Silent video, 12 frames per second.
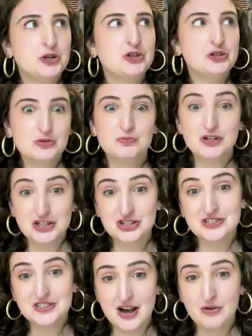those
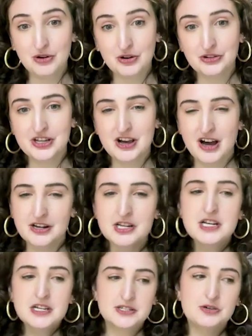bridges now early on.
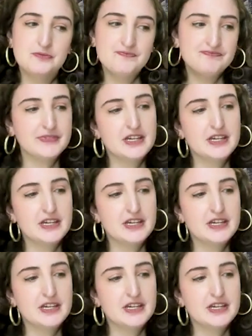So